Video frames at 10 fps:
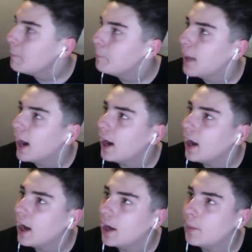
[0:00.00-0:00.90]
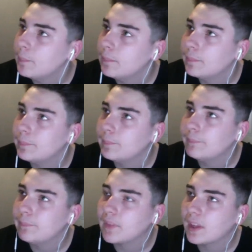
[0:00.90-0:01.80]
But
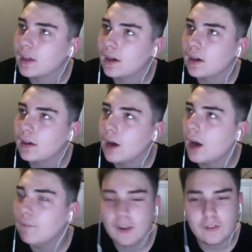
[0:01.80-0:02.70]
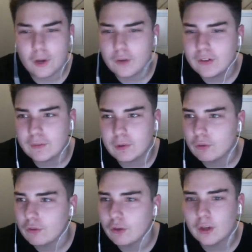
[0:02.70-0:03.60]
I find it so difficult to
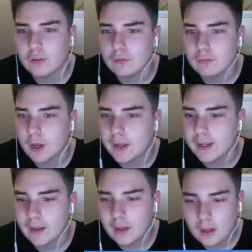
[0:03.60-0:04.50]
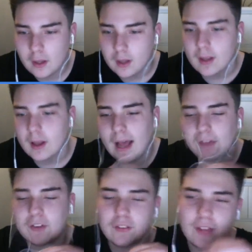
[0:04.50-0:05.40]
choose. Like, as I
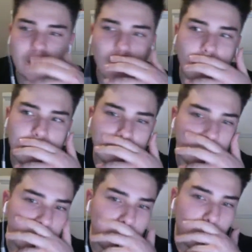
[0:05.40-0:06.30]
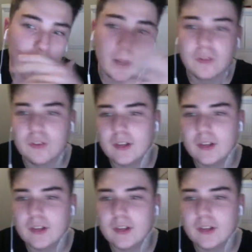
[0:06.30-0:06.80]
said, I'm personally not